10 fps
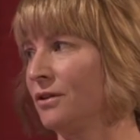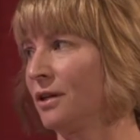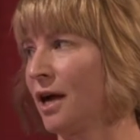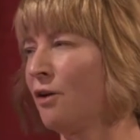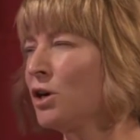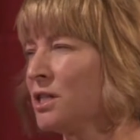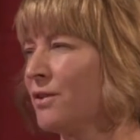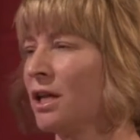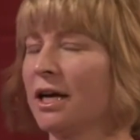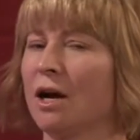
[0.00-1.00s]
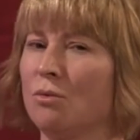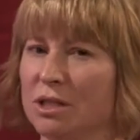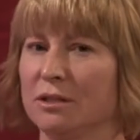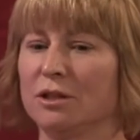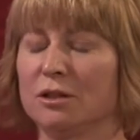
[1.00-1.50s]
I always felt like I
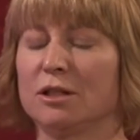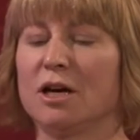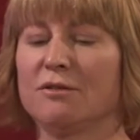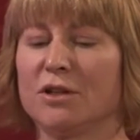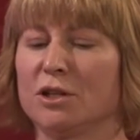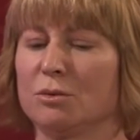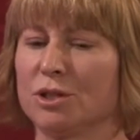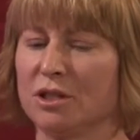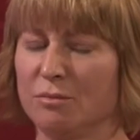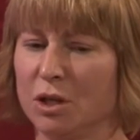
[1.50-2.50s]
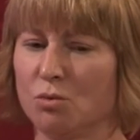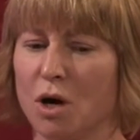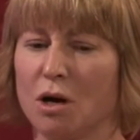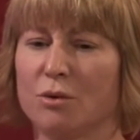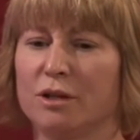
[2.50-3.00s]
wasn't good enough, that there was something
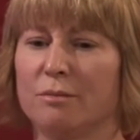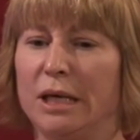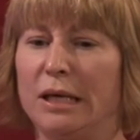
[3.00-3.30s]
wrong with me.